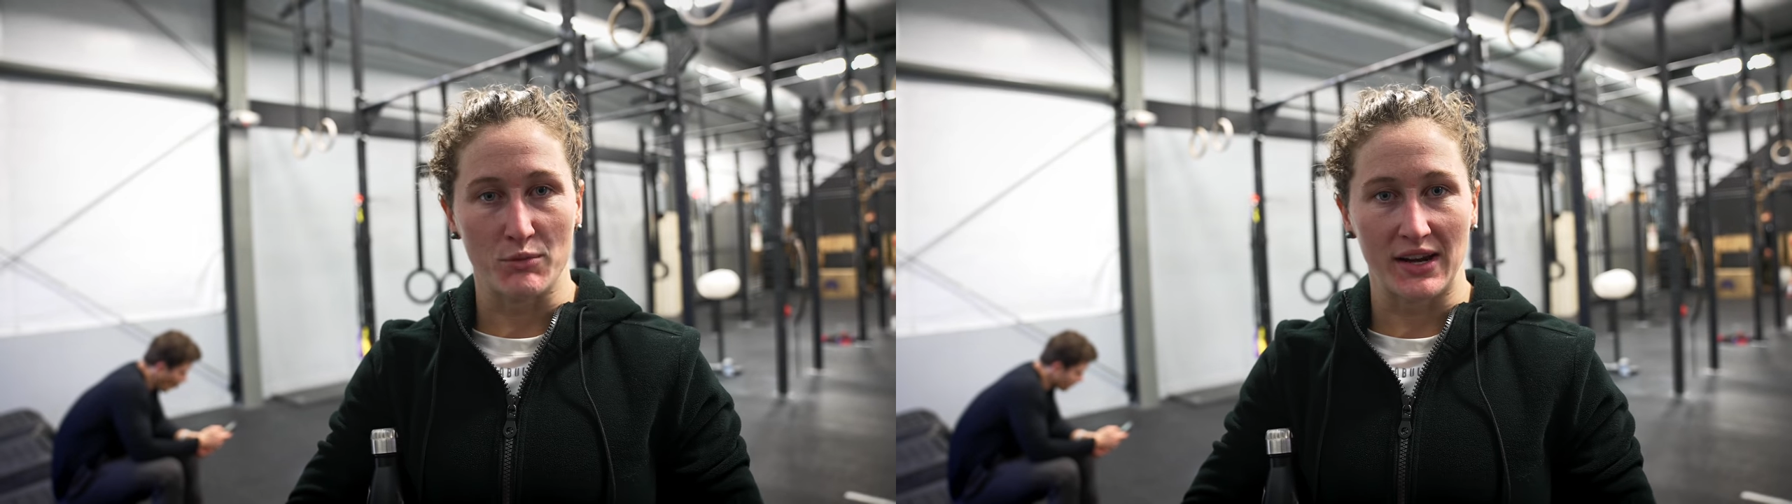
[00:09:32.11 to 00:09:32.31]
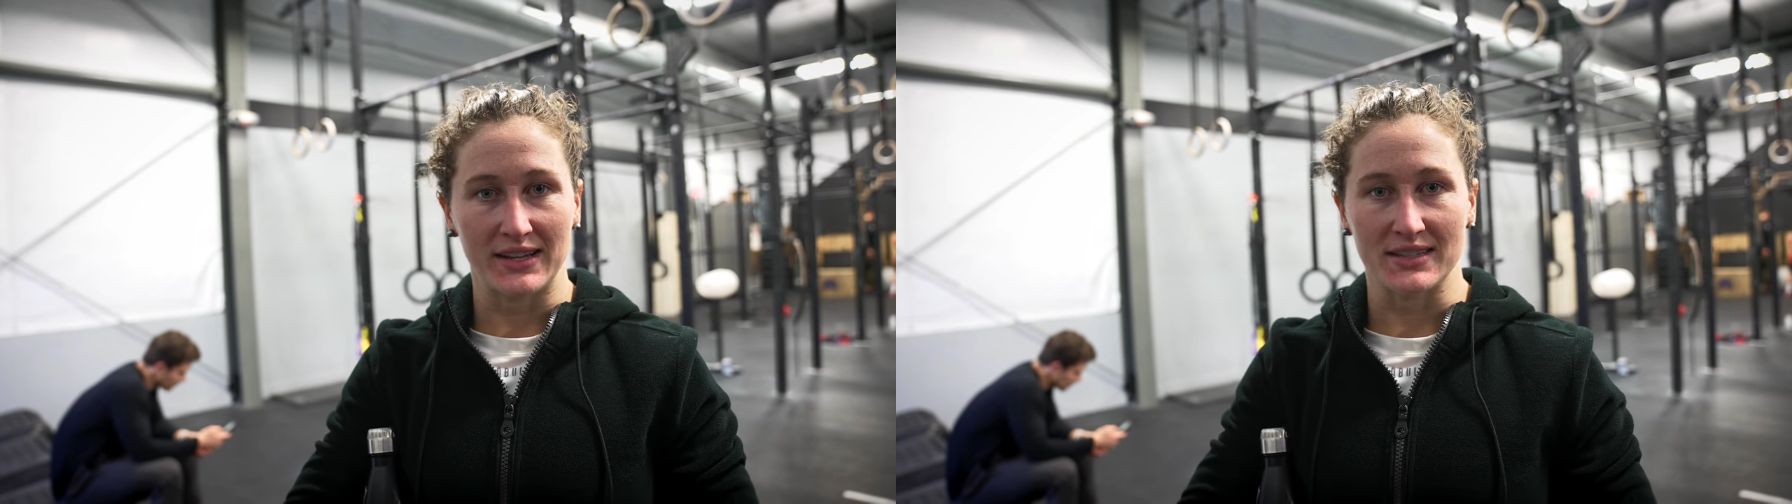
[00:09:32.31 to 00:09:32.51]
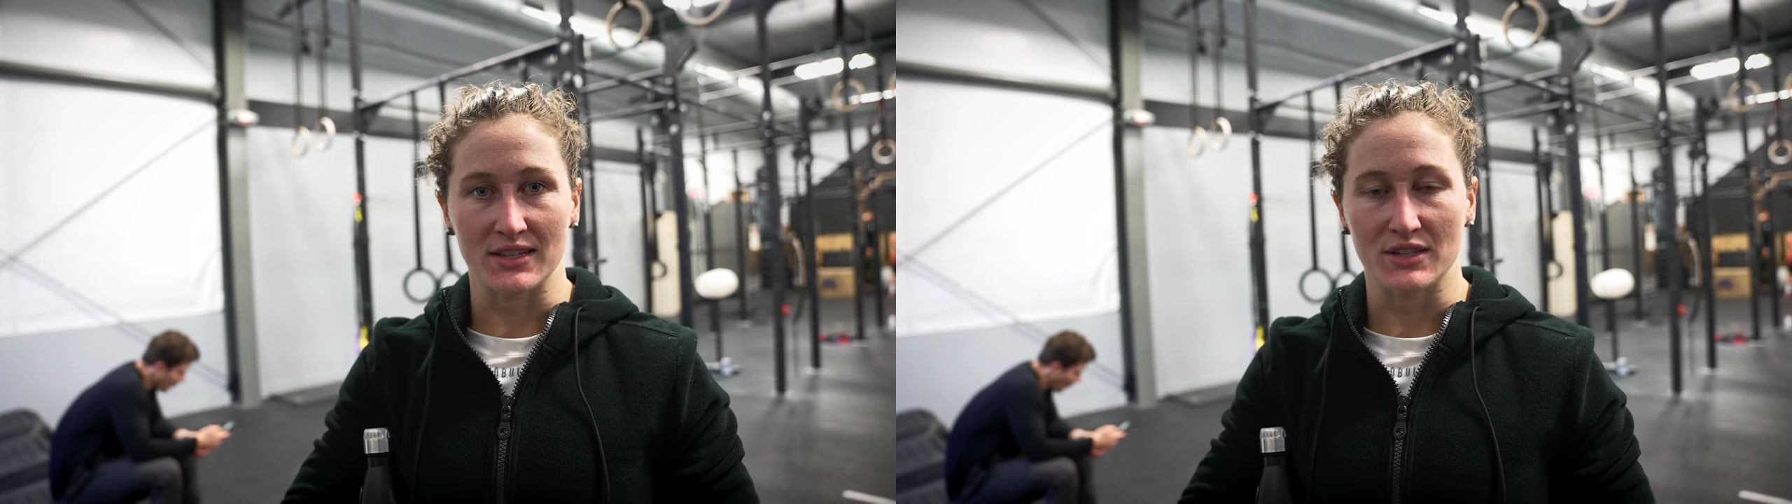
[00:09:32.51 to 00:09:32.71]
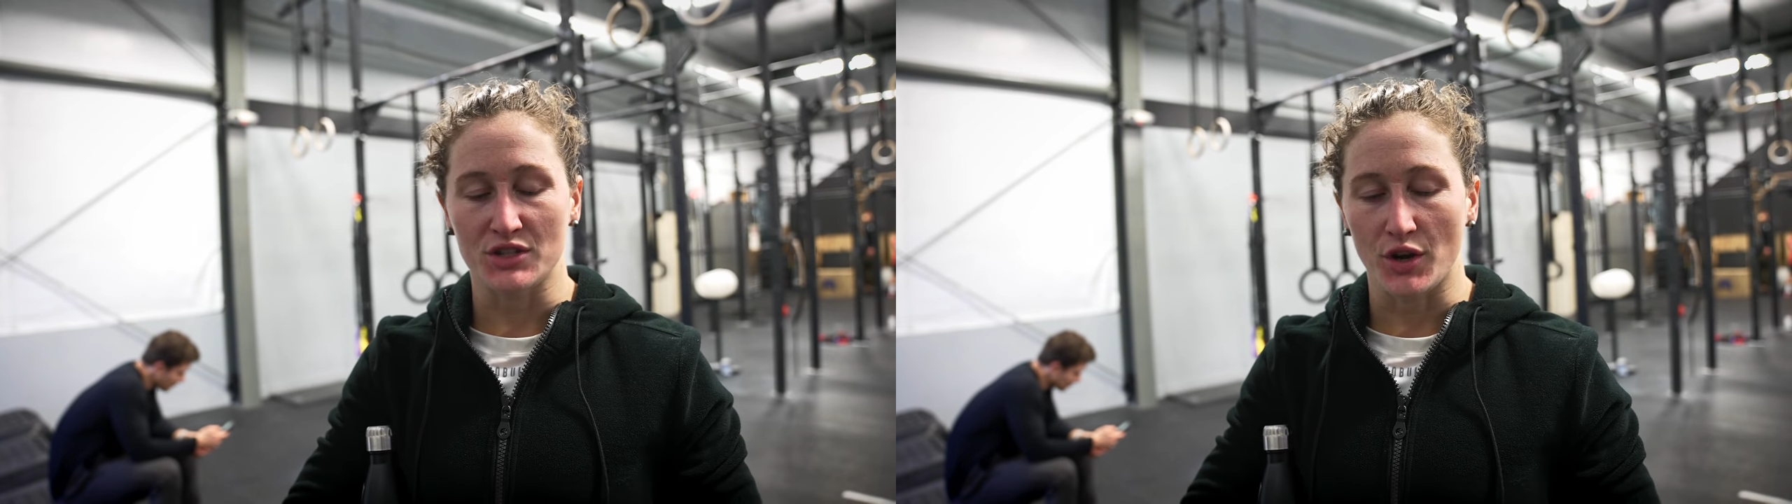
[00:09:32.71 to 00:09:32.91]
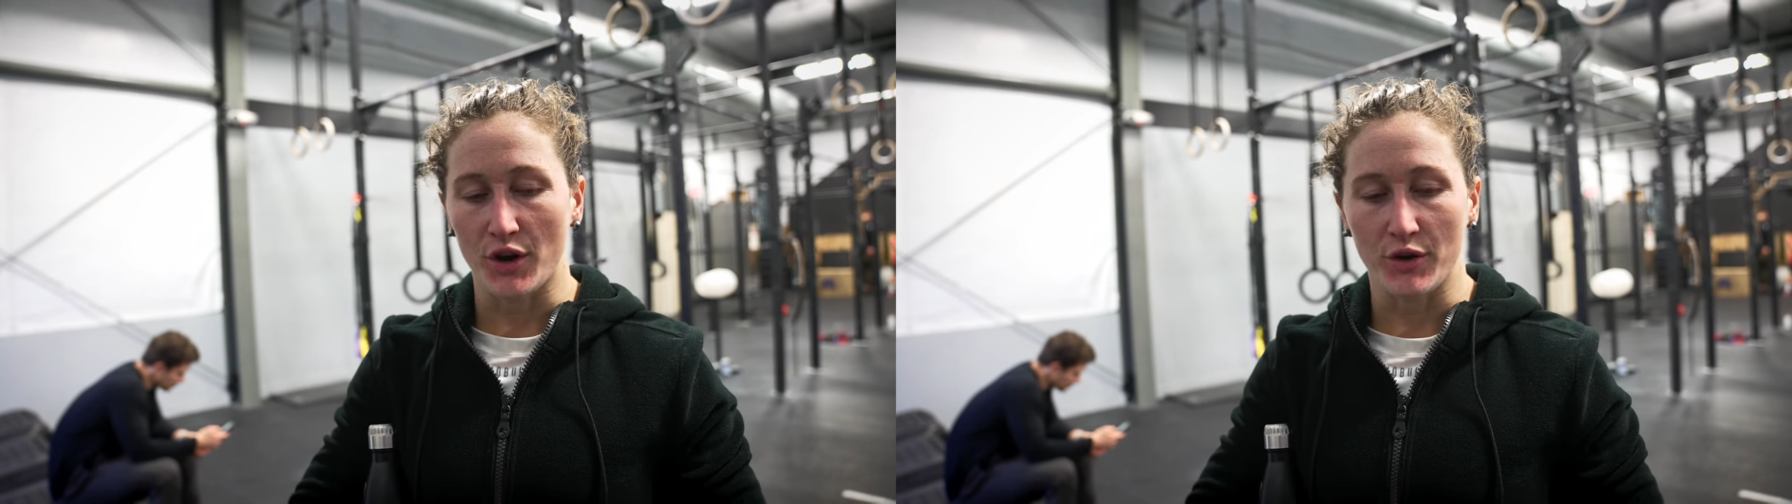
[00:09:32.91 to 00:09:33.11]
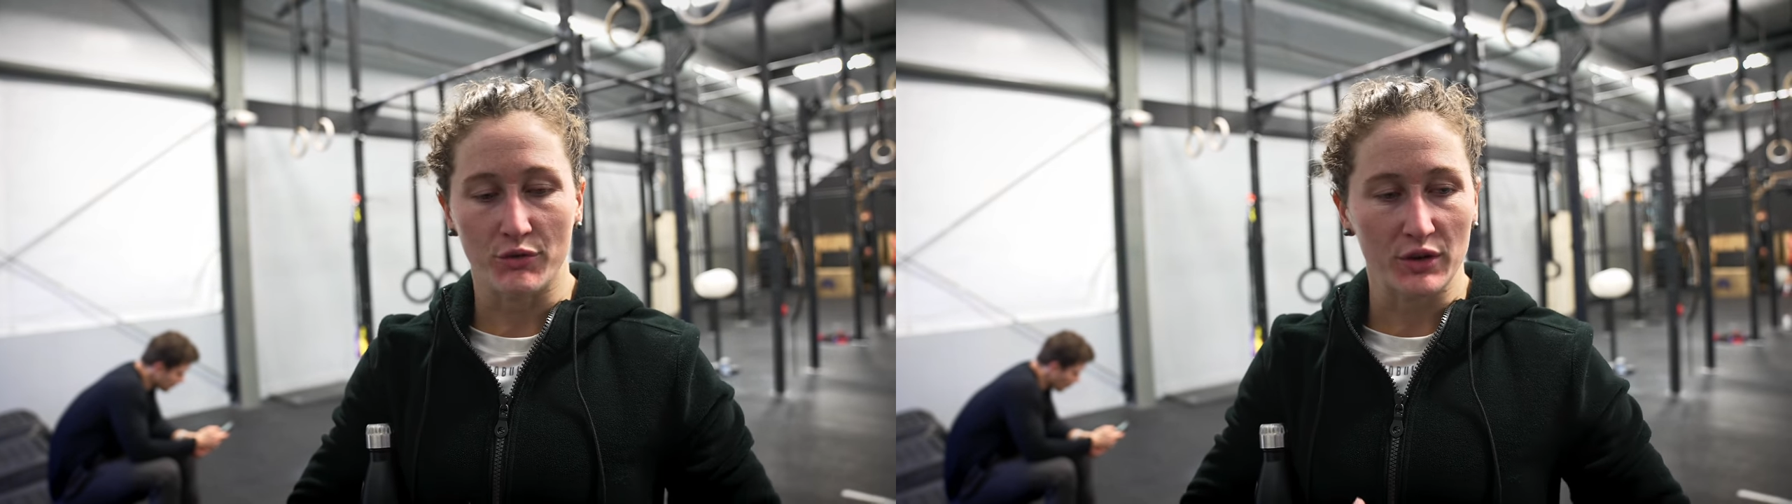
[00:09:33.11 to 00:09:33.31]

raises. So